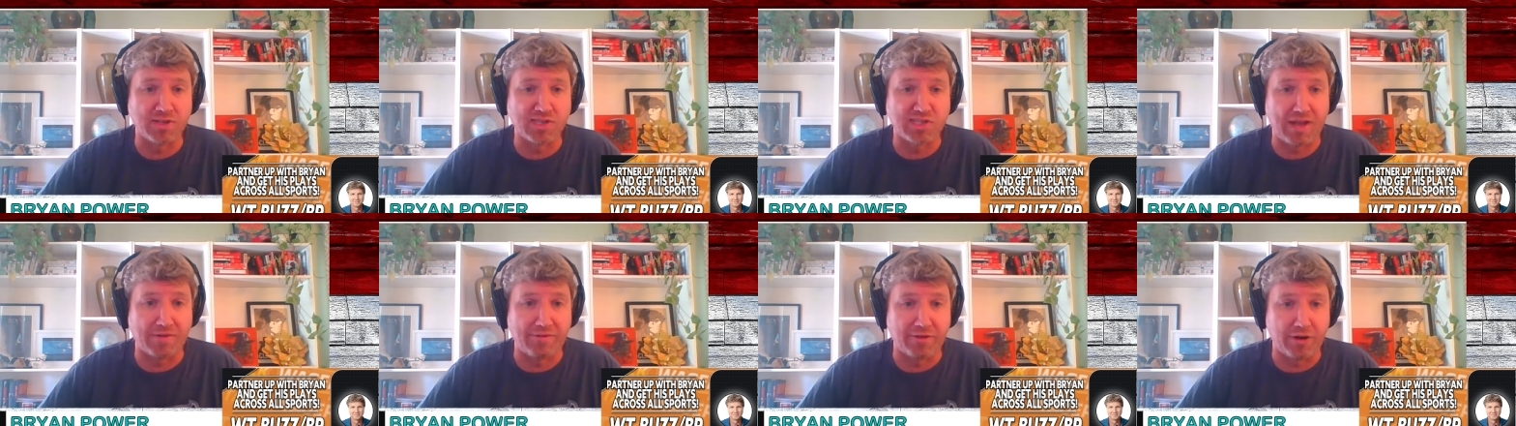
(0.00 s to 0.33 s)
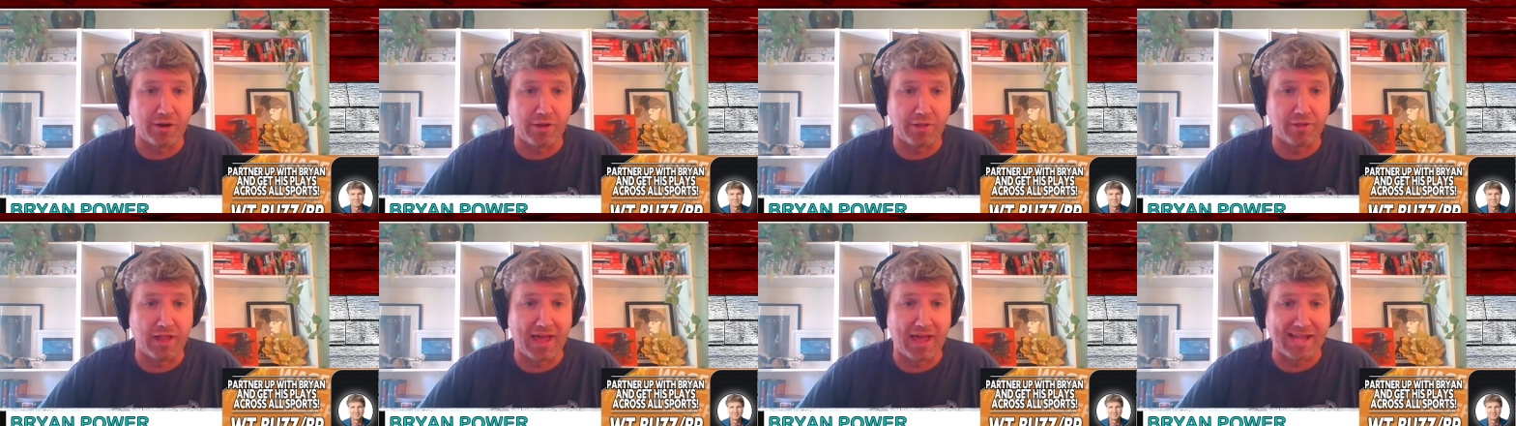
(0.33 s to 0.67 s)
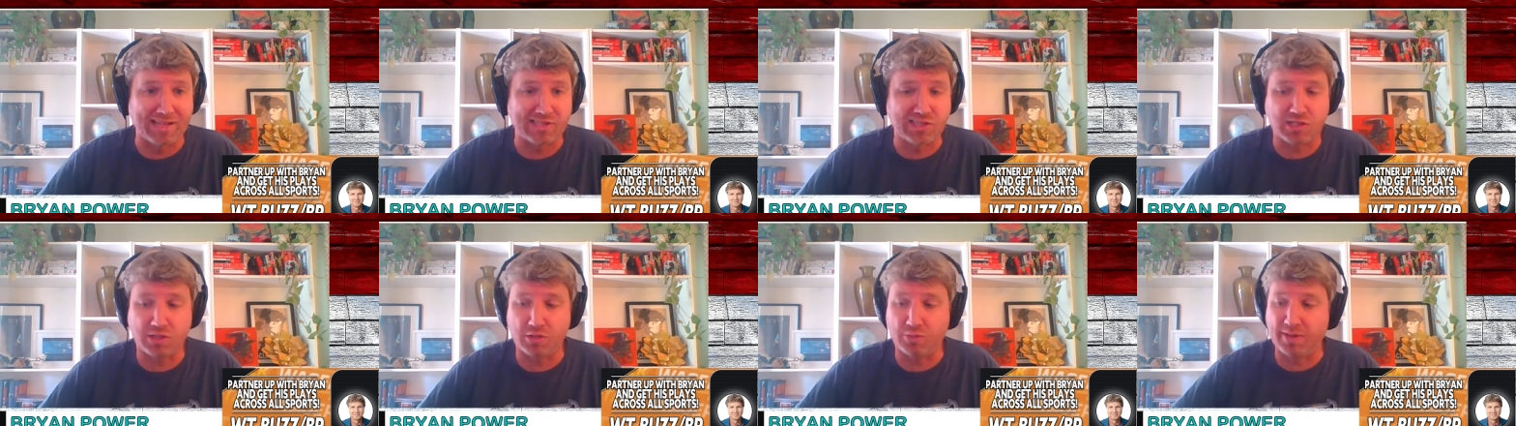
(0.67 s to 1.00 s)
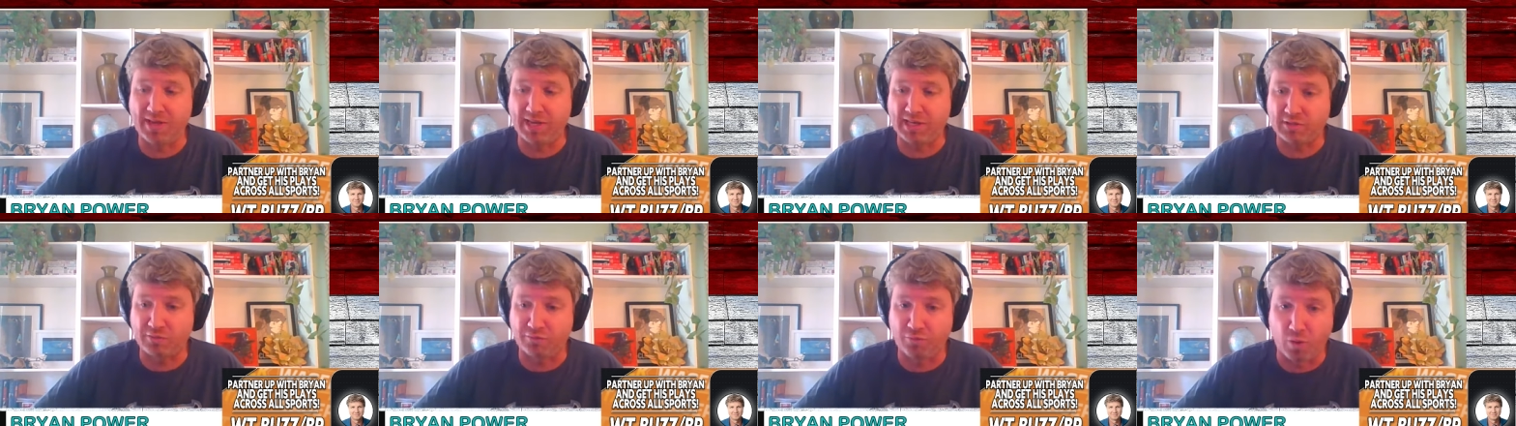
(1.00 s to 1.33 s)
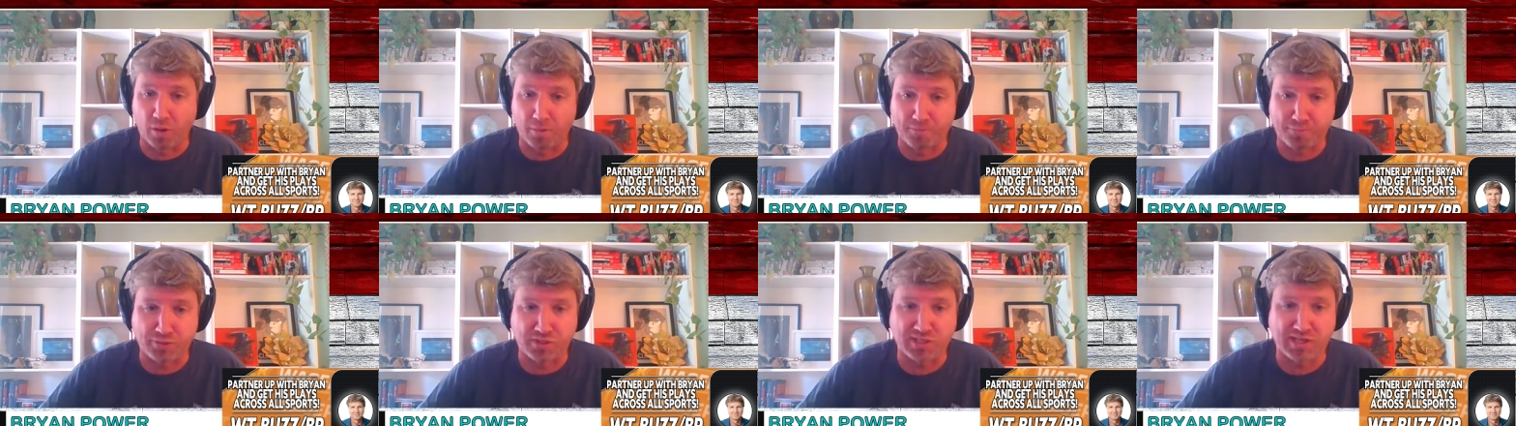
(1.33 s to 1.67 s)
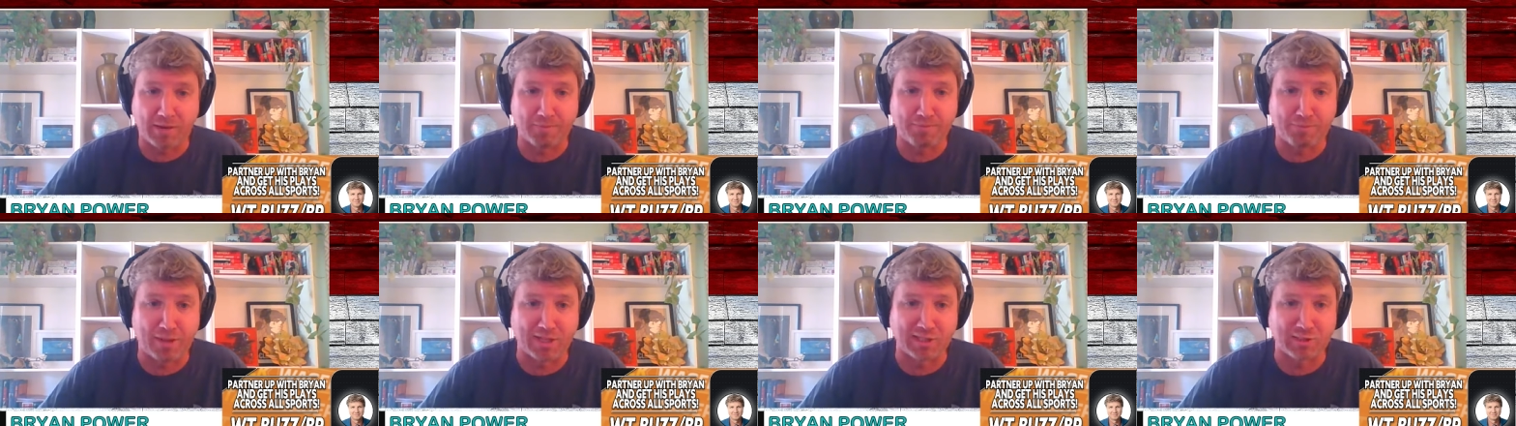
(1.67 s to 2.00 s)
7 of the last 2 weeks,
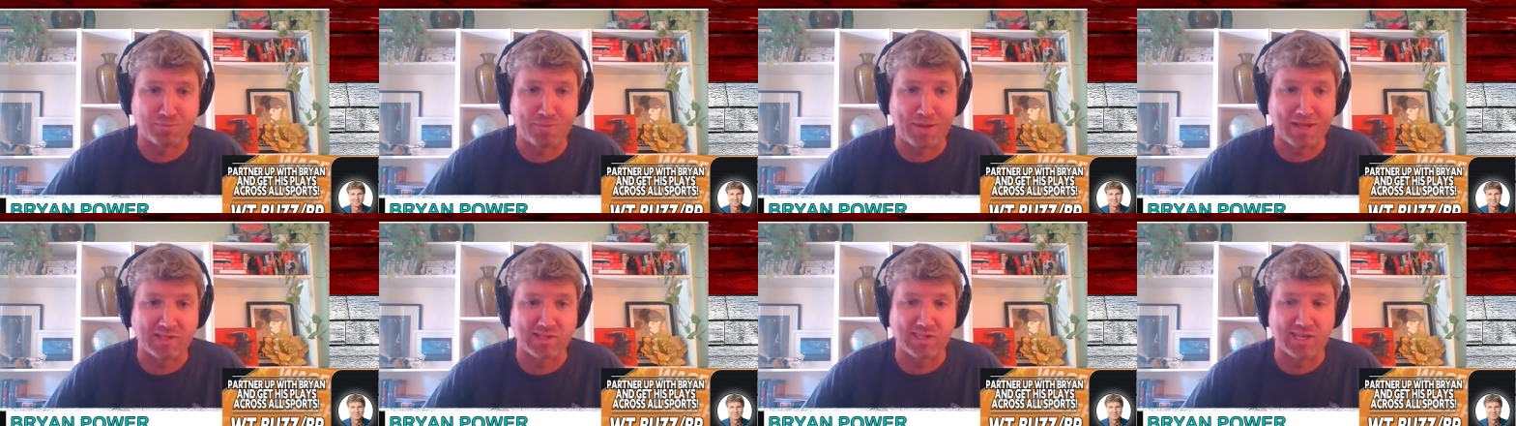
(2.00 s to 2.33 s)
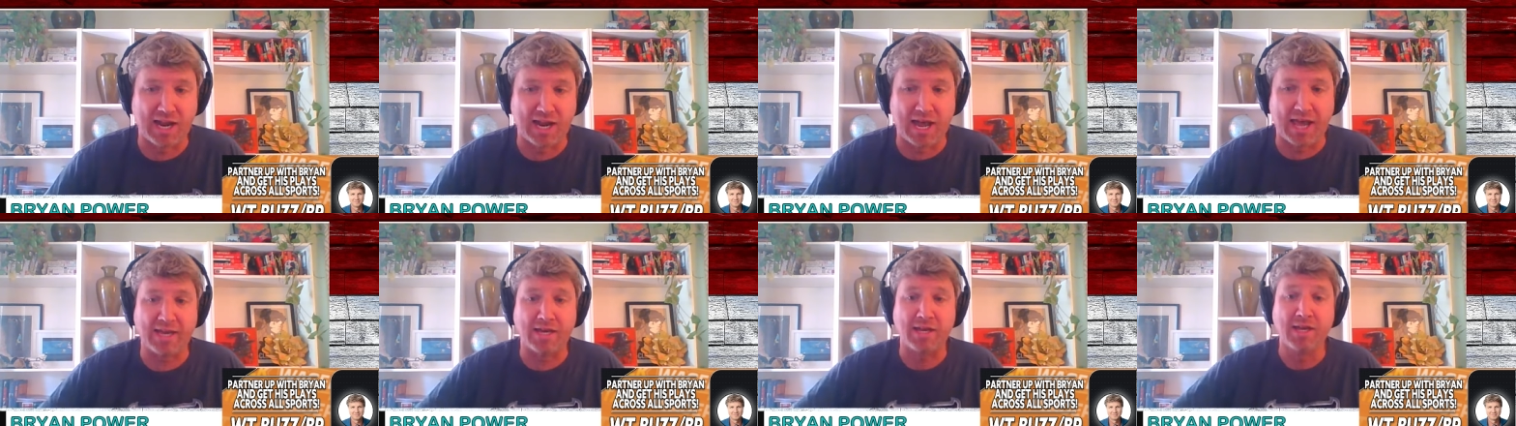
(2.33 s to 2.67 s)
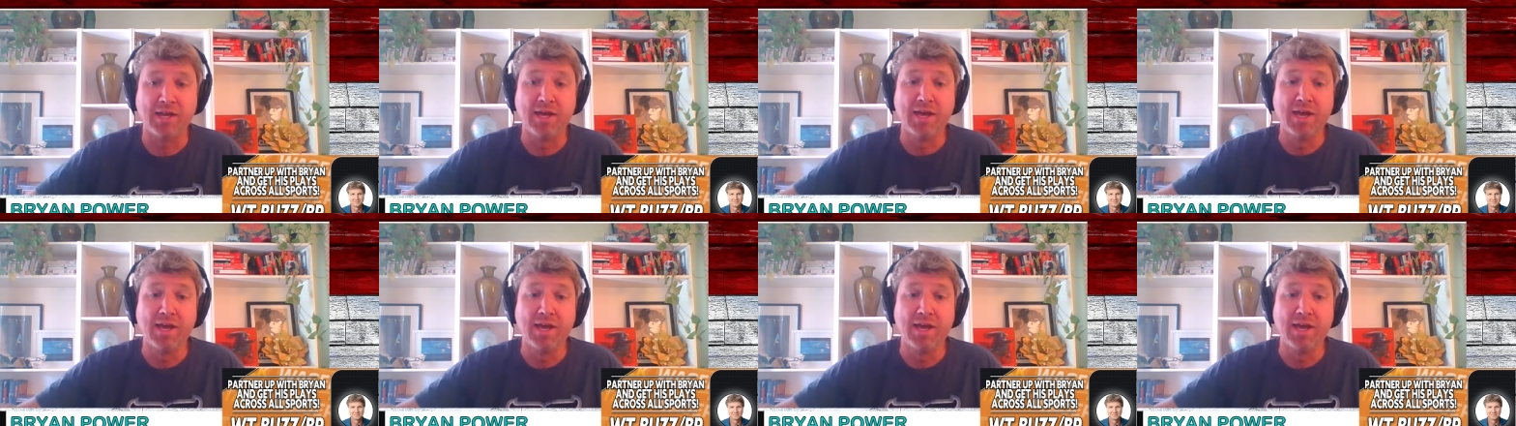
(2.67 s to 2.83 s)
4% best bet tonight.